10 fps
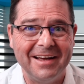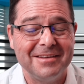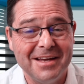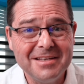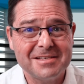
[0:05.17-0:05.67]

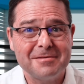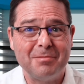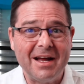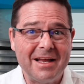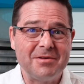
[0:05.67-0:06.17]
Yes,
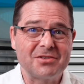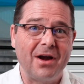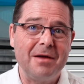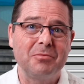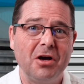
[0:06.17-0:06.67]
my name is
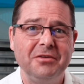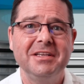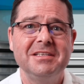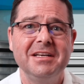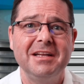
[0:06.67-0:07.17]
Graeme
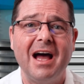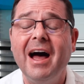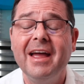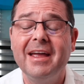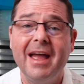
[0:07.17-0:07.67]
Codrington.
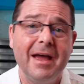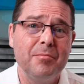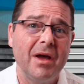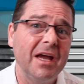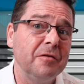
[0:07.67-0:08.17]
I
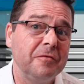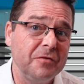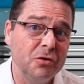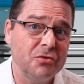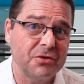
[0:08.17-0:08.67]
am a
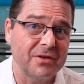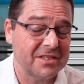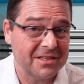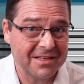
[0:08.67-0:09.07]
futurist.